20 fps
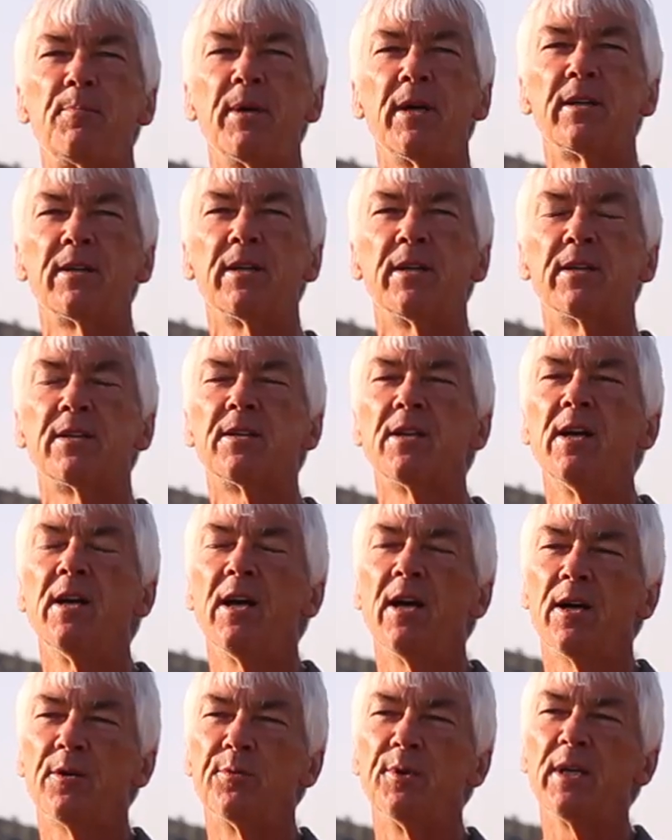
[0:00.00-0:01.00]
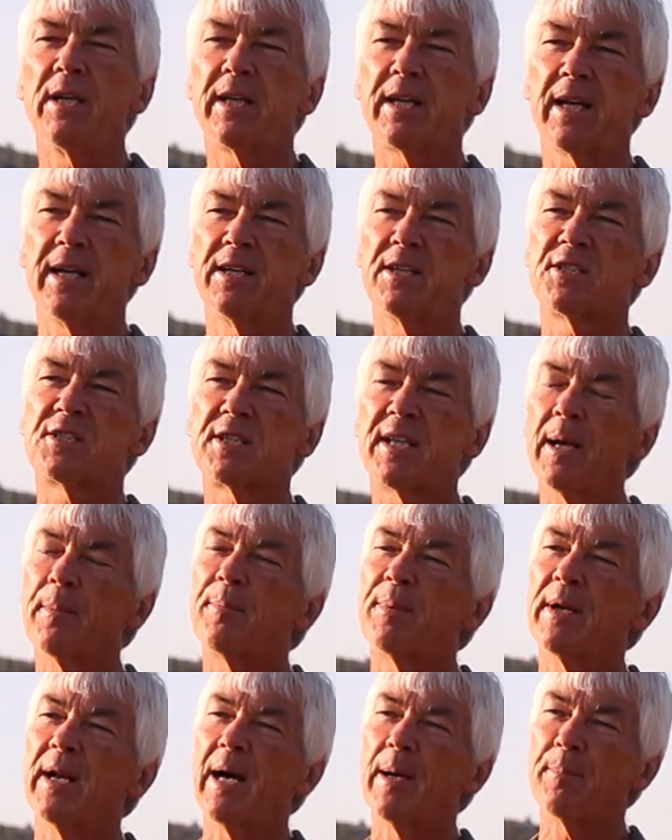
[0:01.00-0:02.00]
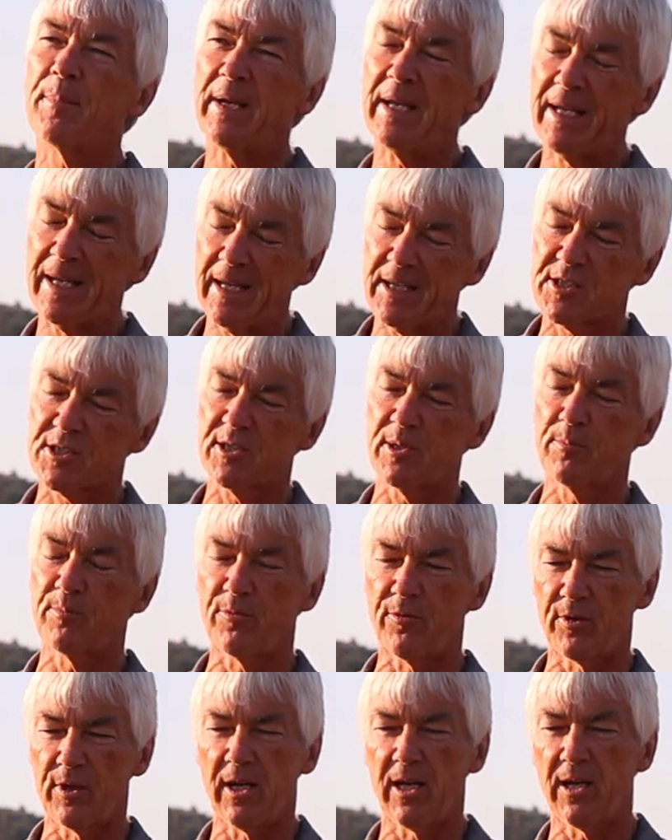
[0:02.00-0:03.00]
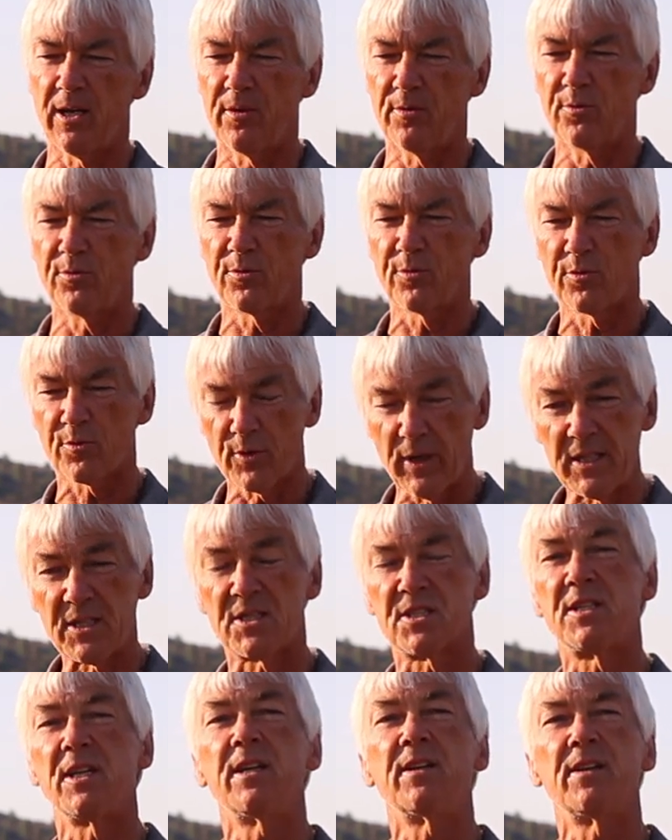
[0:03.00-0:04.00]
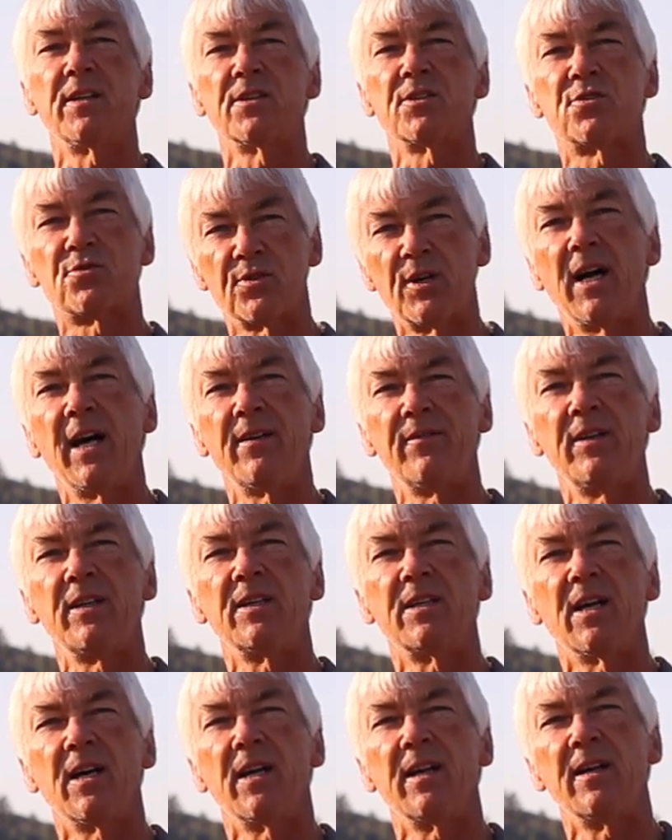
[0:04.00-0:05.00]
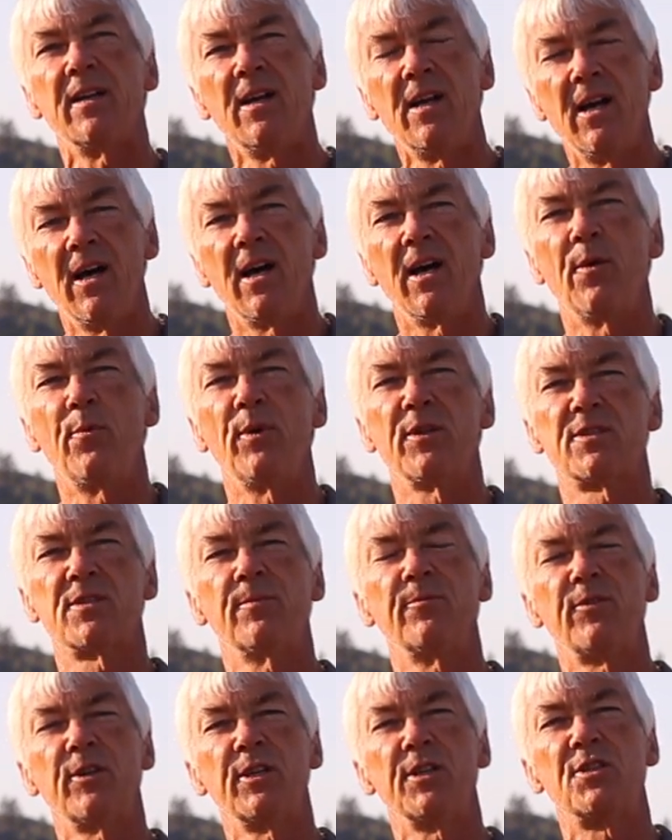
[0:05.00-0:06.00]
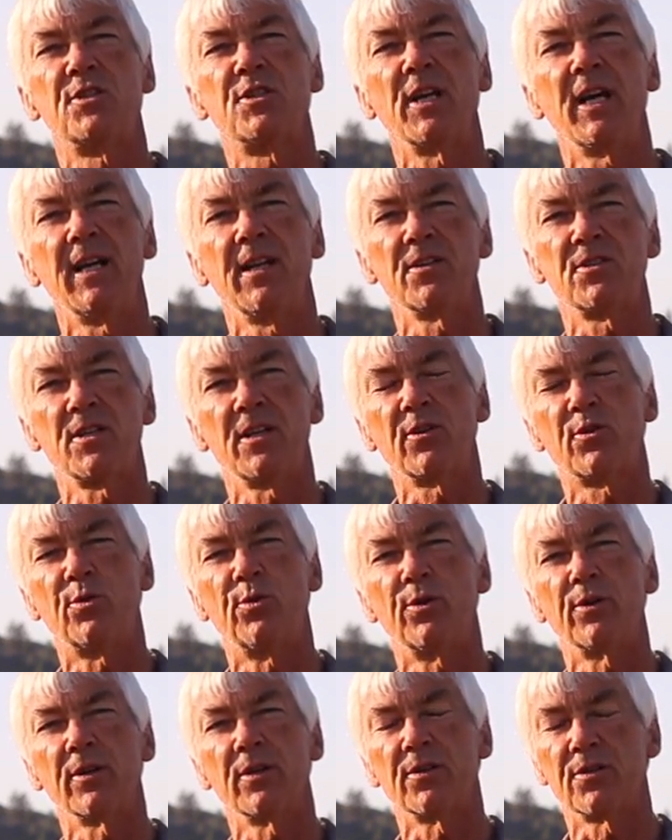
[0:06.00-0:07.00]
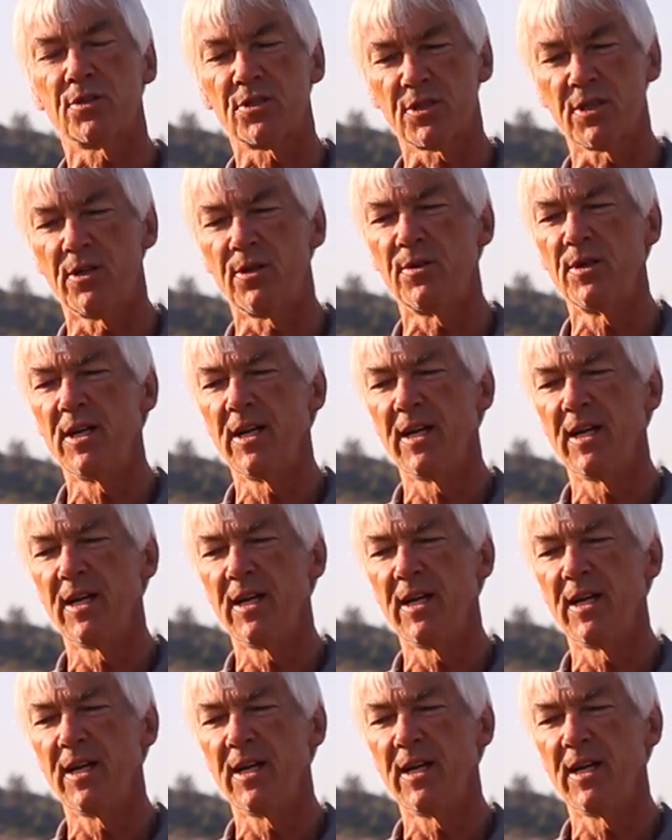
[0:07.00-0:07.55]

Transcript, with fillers: period, really kind of step it up and get some quite serious driving done with some very challenging corners. So